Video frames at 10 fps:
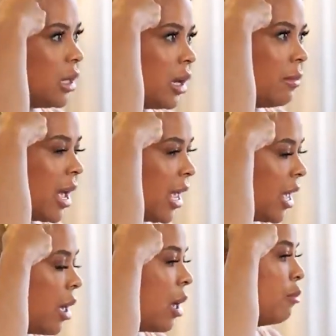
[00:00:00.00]
the gun in my
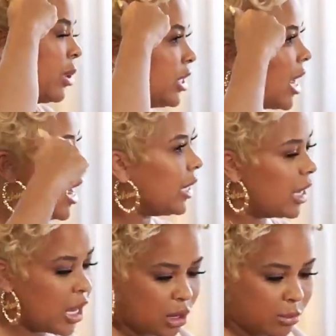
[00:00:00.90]
head. Bitch, I'll
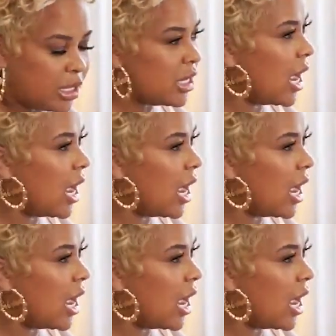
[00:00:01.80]
kill you. Bitch,